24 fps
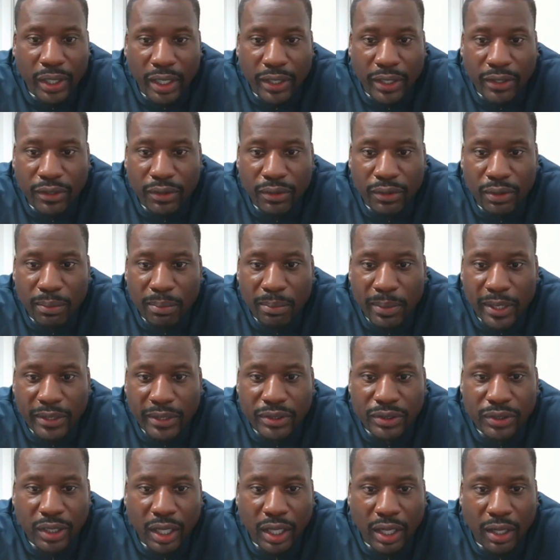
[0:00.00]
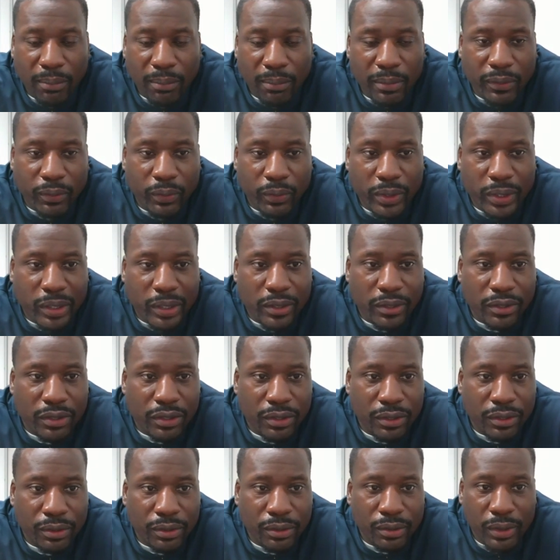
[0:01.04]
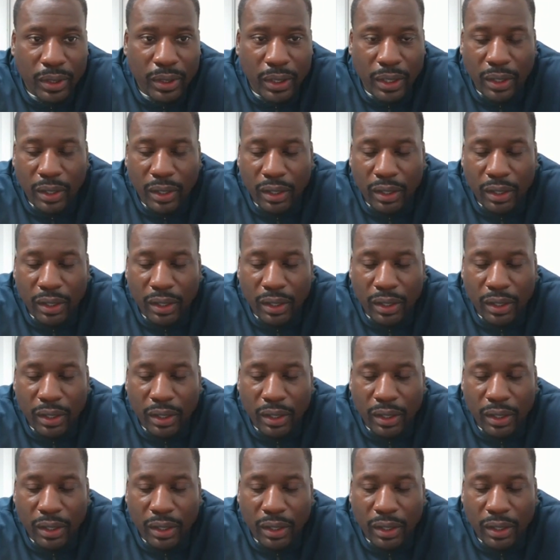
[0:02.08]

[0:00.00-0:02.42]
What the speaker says: and do the best job that we can do